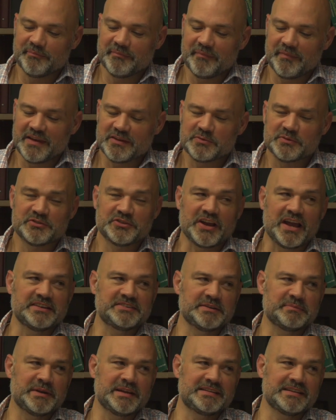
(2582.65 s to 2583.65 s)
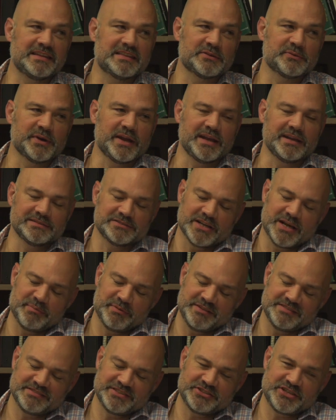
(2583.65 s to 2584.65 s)
This was ChatGPT 3.
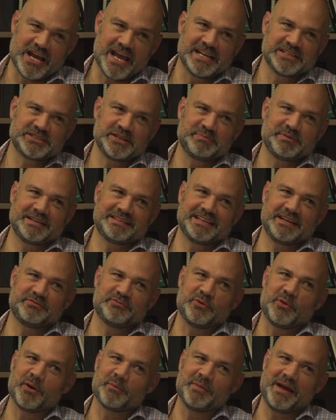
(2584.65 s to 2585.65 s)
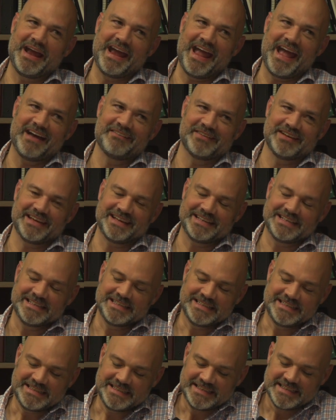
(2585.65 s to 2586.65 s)
ChatGPT 4 may have it.
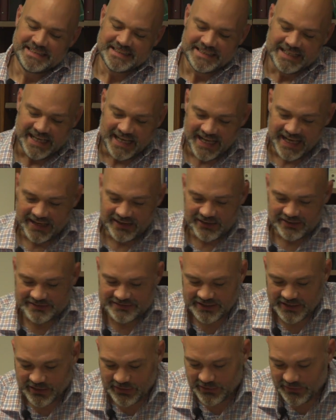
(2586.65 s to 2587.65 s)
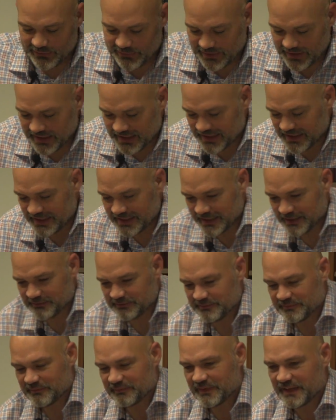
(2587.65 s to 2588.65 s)
I also,
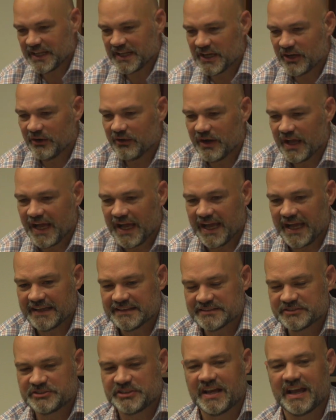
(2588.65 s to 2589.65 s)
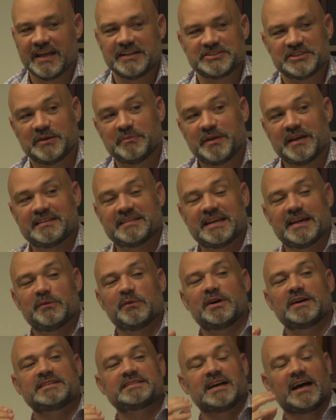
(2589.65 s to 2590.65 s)
asked ChatGPT
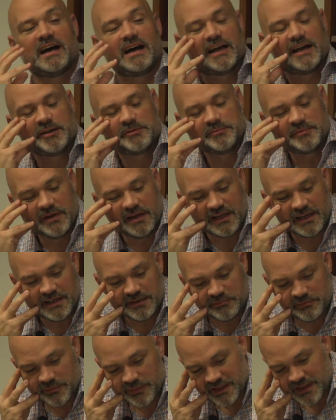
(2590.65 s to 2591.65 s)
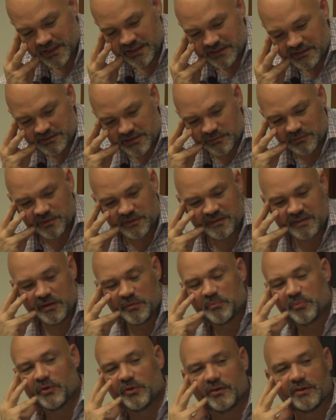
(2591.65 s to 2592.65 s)
one time some
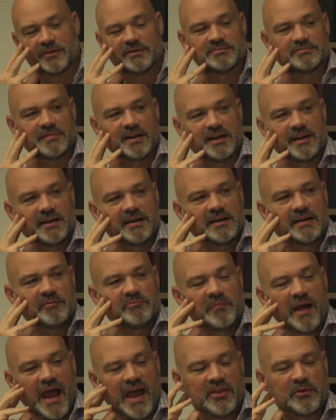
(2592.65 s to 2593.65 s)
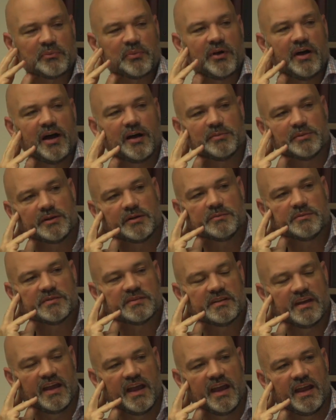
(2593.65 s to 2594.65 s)
simple math
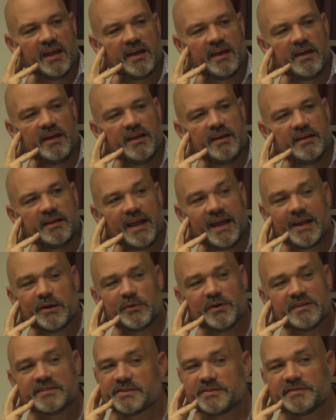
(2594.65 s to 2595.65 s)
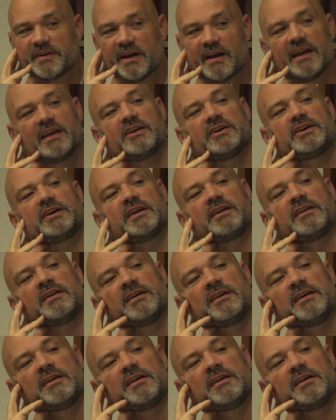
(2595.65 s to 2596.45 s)
problems, and it wasn't very good.